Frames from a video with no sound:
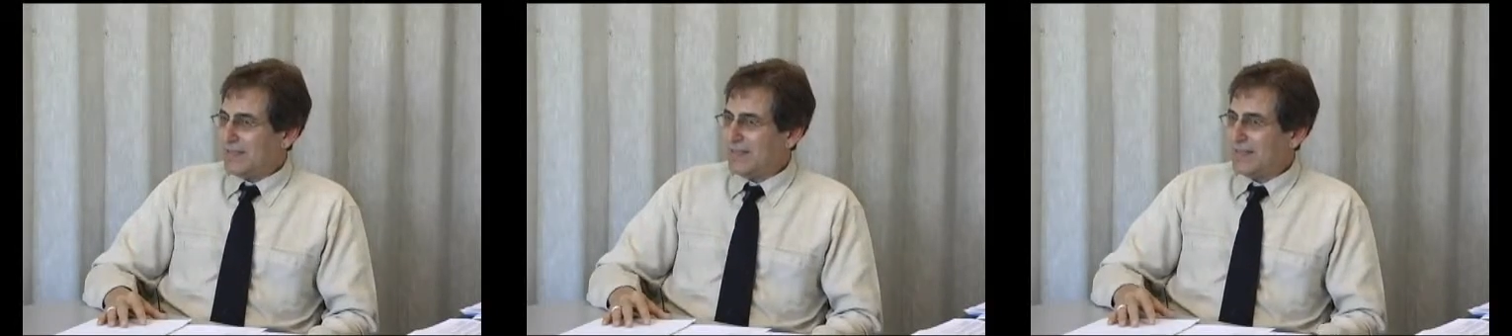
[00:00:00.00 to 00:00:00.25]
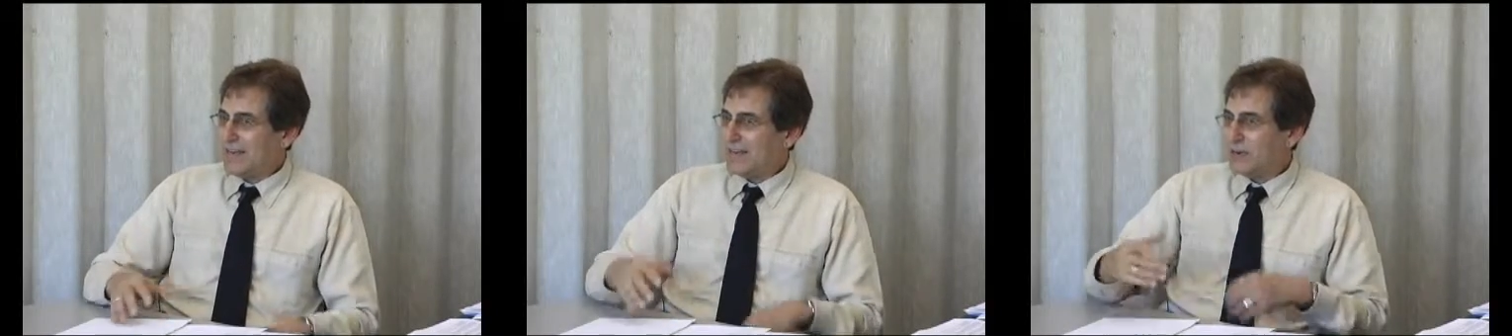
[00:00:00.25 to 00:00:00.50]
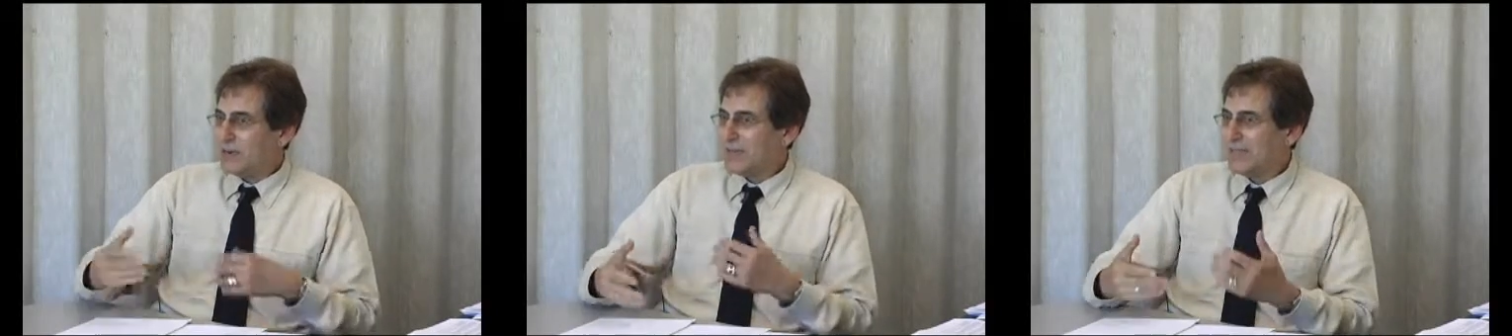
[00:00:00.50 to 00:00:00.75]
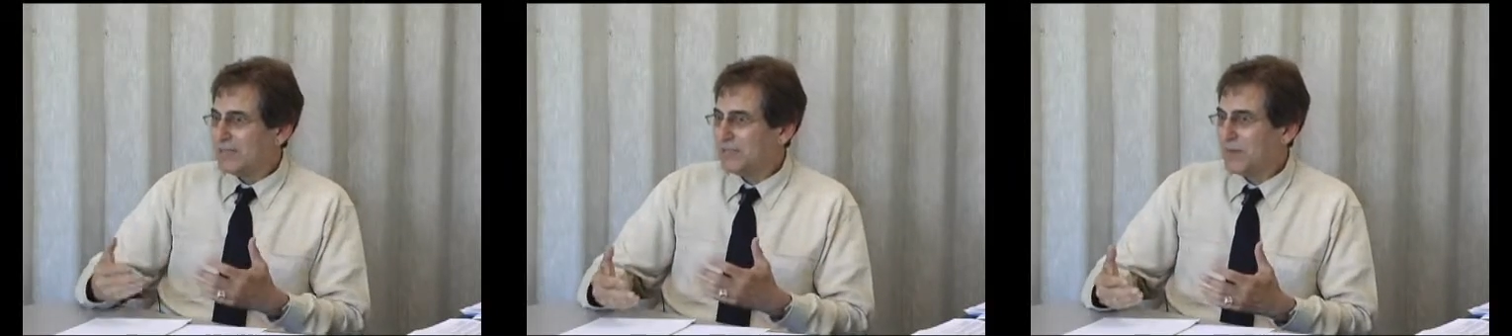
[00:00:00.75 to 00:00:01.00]
and I don't
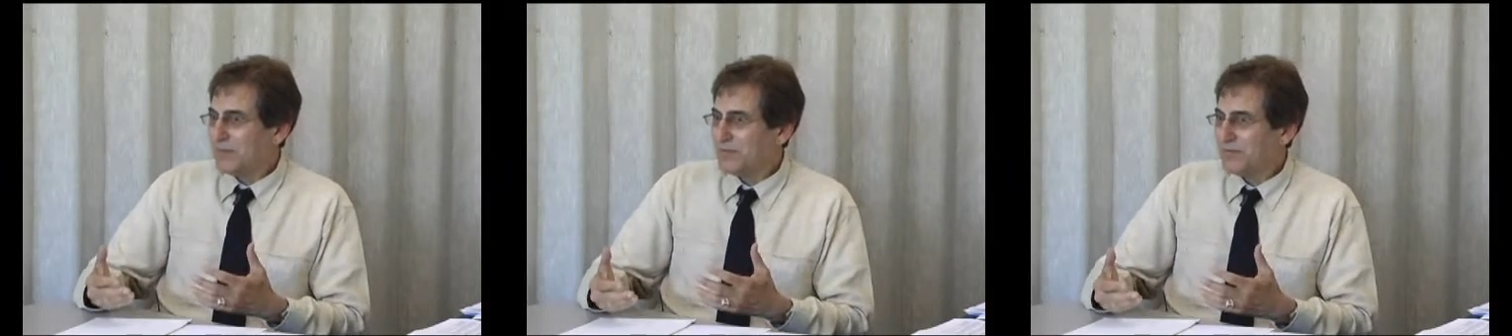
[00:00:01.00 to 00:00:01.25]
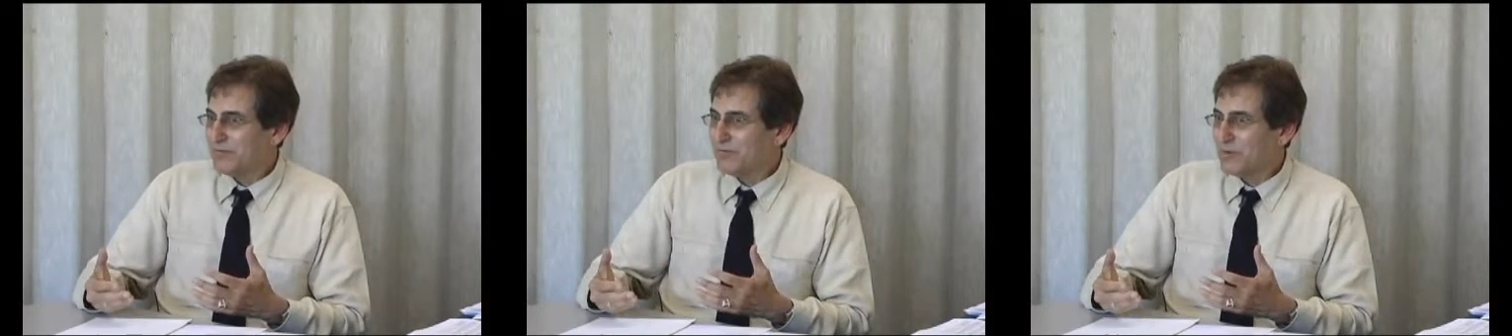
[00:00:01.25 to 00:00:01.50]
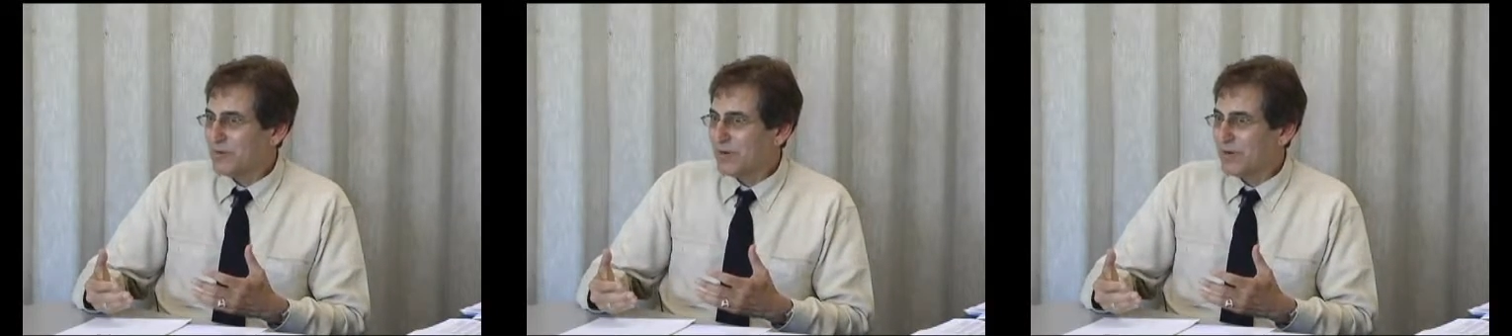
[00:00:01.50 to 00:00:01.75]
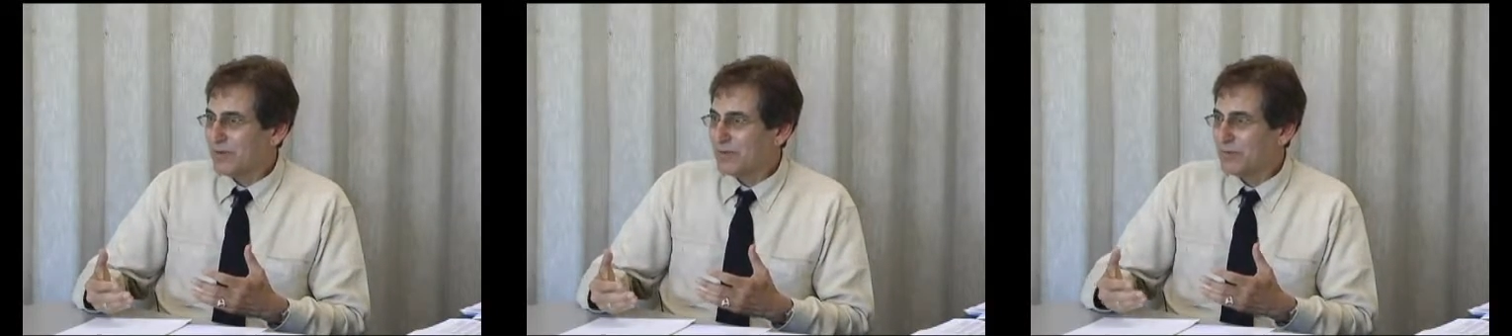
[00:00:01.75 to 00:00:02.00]
get something
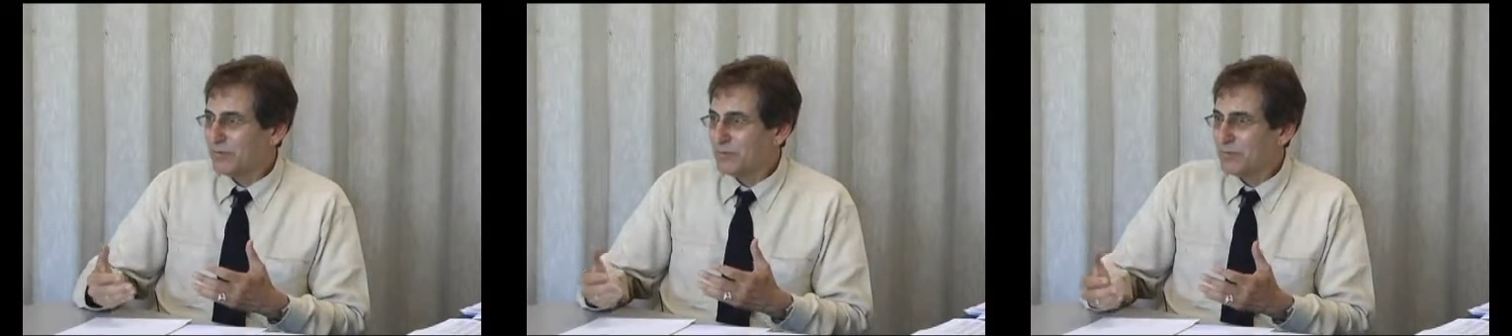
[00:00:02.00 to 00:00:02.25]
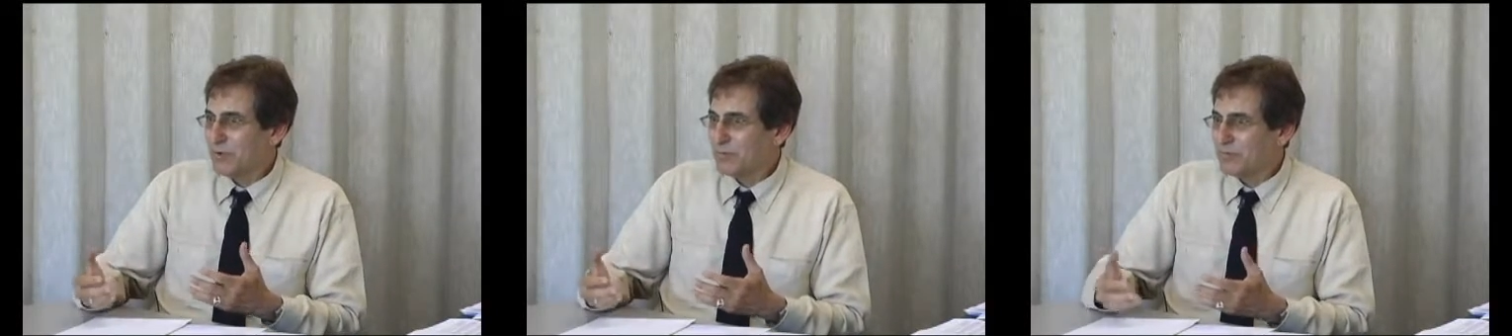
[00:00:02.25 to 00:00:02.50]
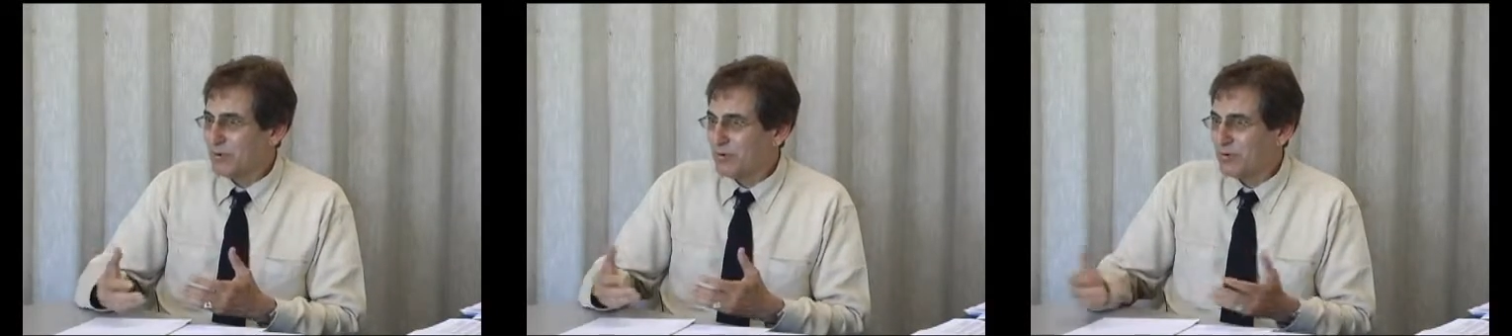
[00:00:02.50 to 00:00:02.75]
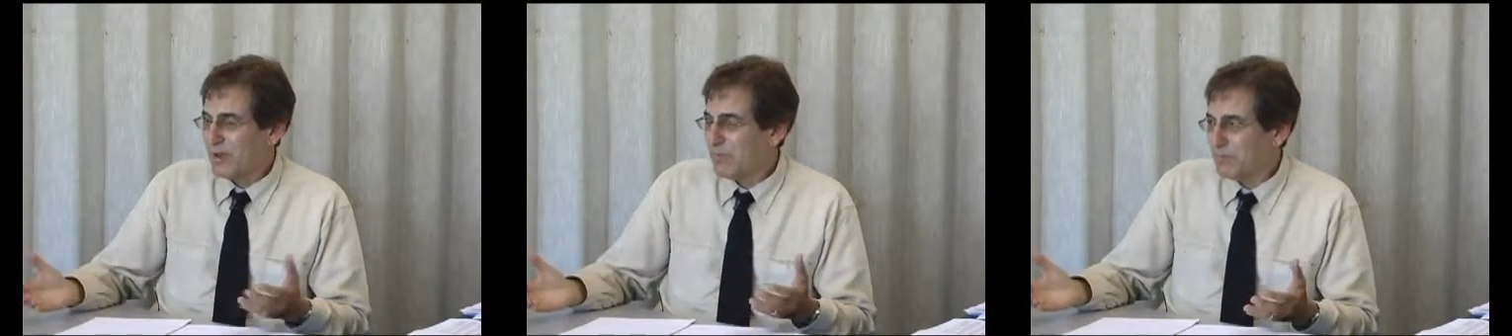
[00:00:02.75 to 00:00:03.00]
for it, your reward
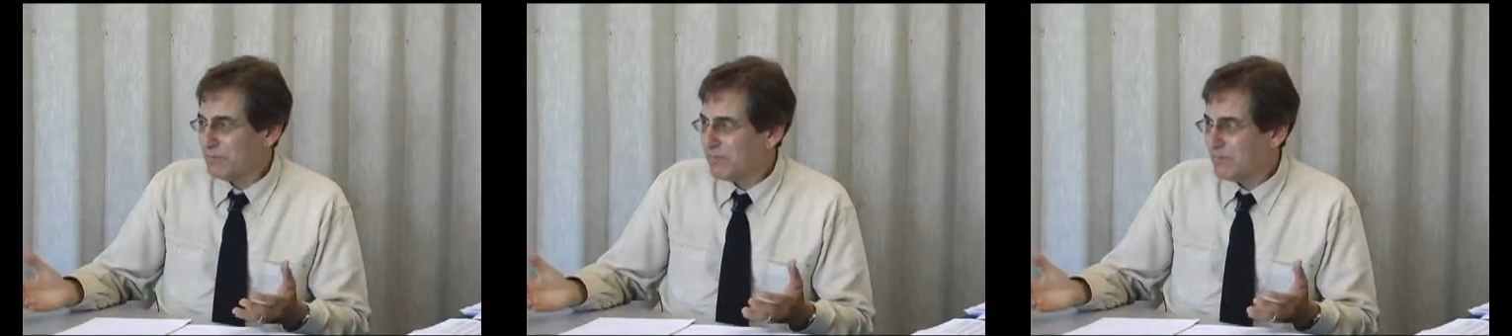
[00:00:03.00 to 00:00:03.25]
program,